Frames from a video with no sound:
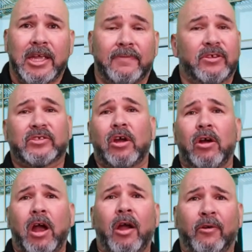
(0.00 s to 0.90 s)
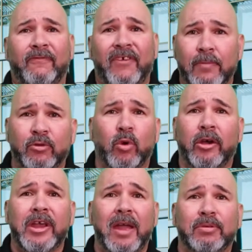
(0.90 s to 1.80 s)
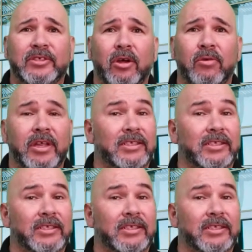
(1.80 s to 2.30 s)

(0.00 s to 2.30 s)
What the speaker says: If you saw our February episode,